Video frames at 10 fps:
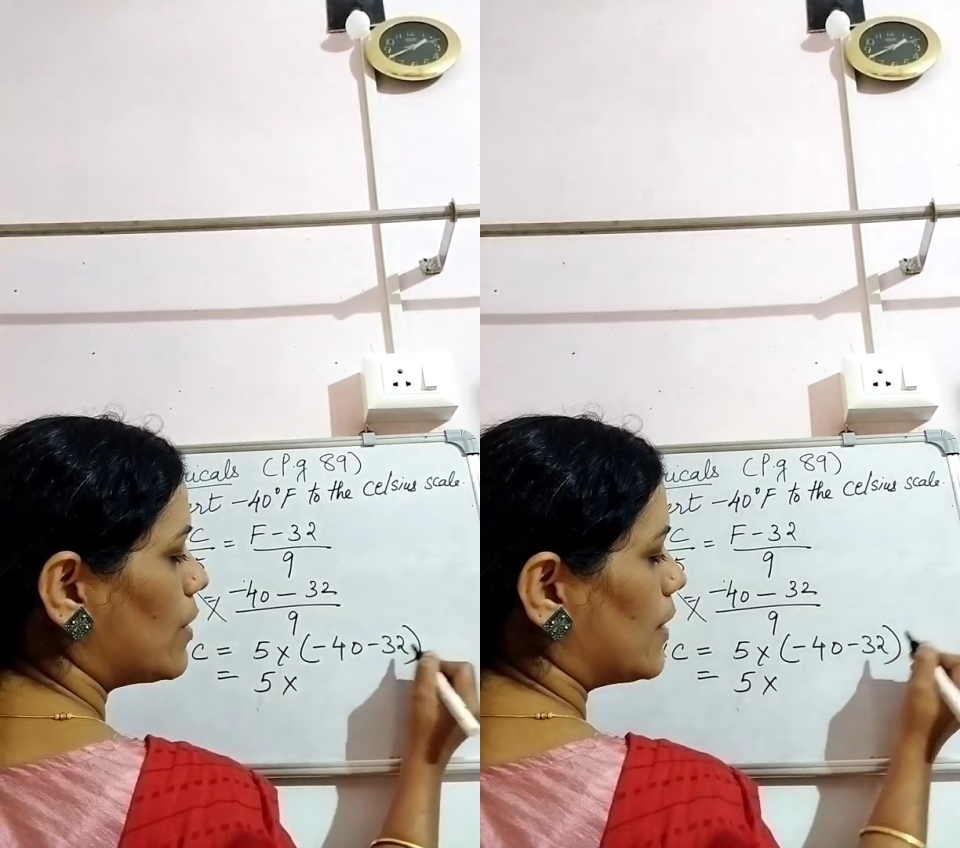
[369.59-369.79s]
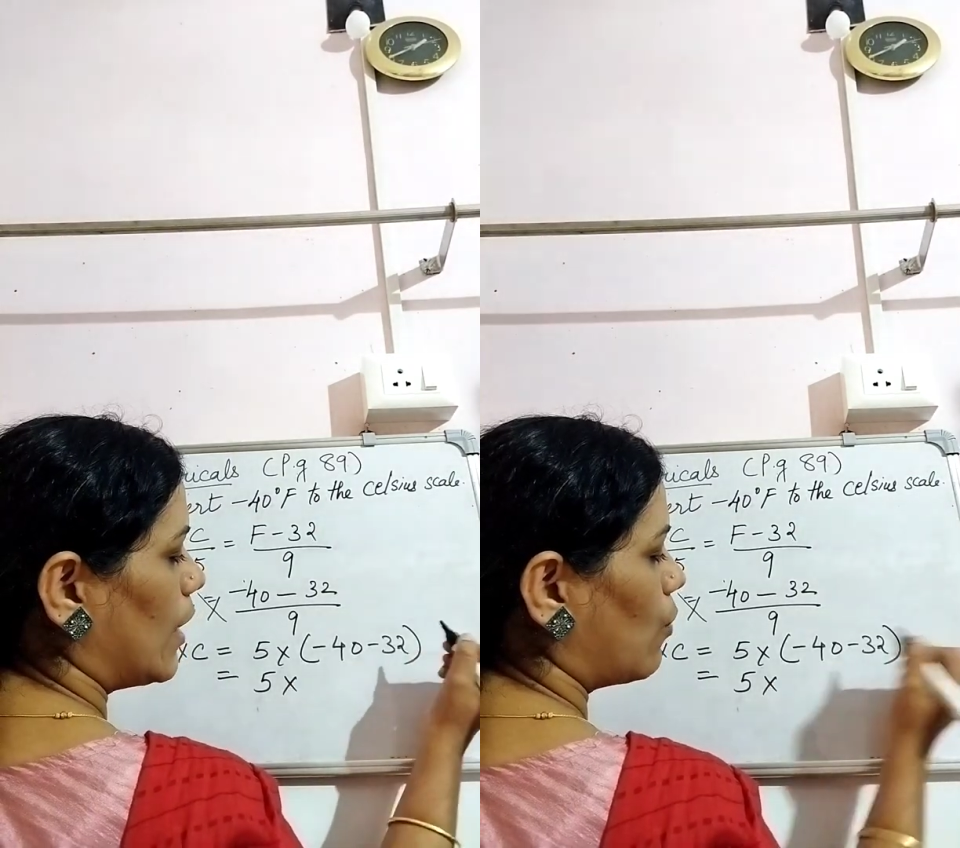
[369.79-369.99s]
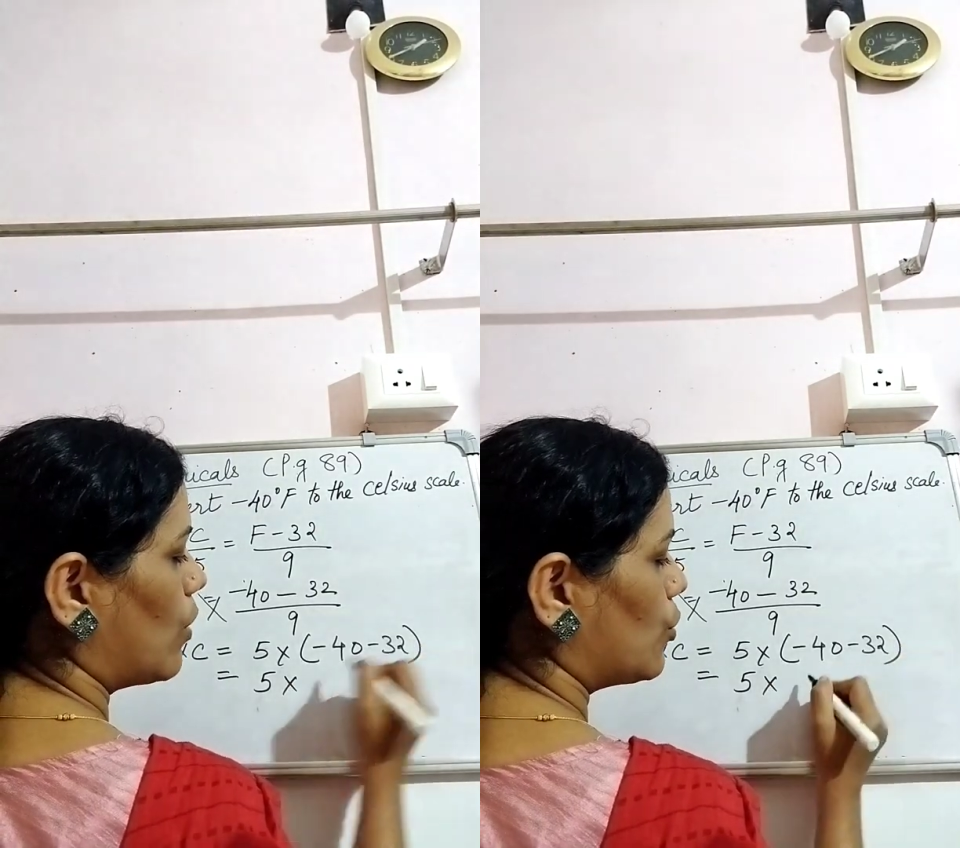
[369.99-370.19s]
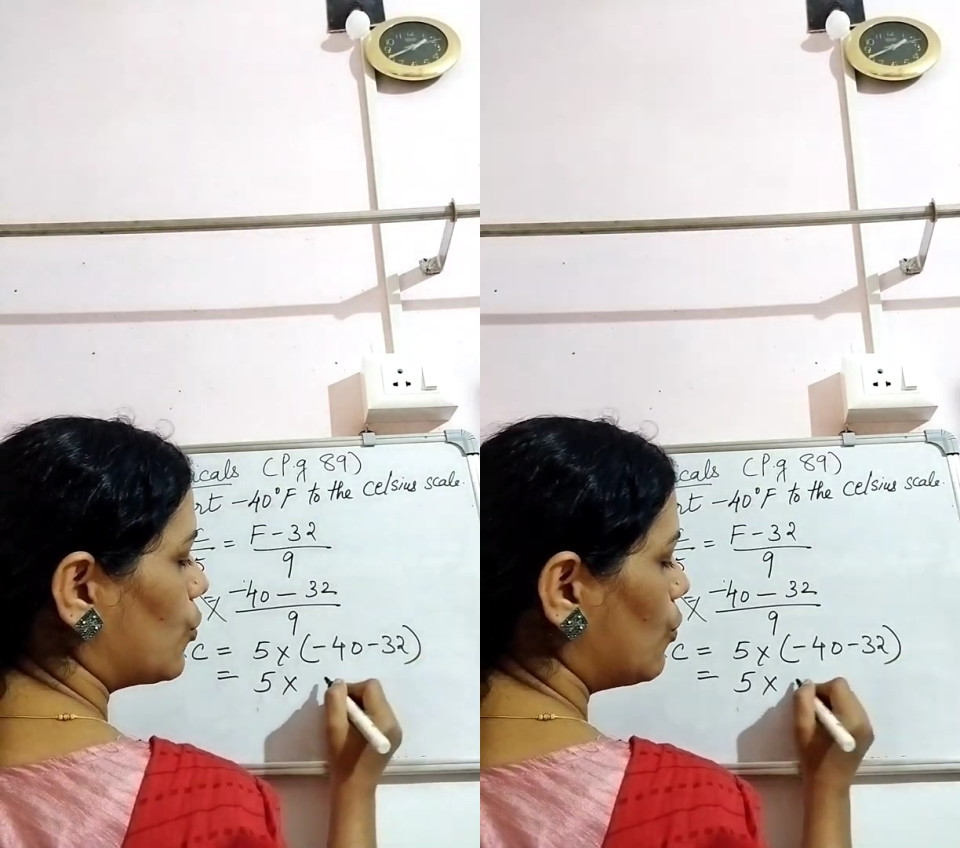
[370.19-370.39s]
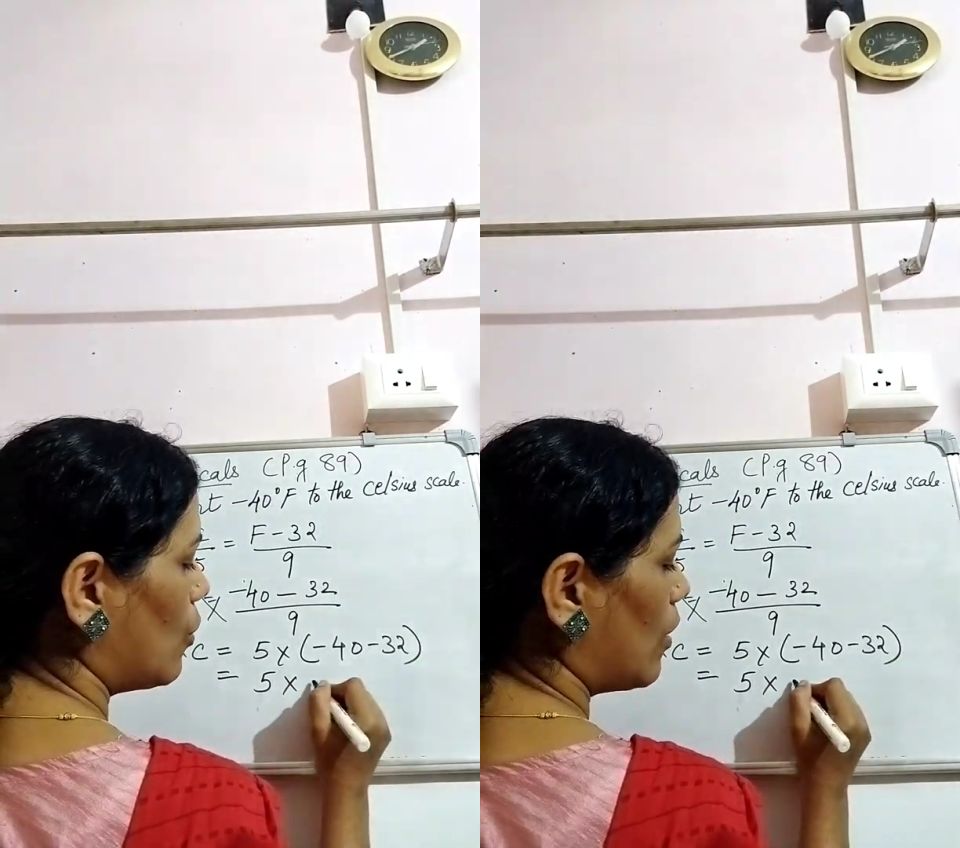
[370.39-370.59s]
is equal to,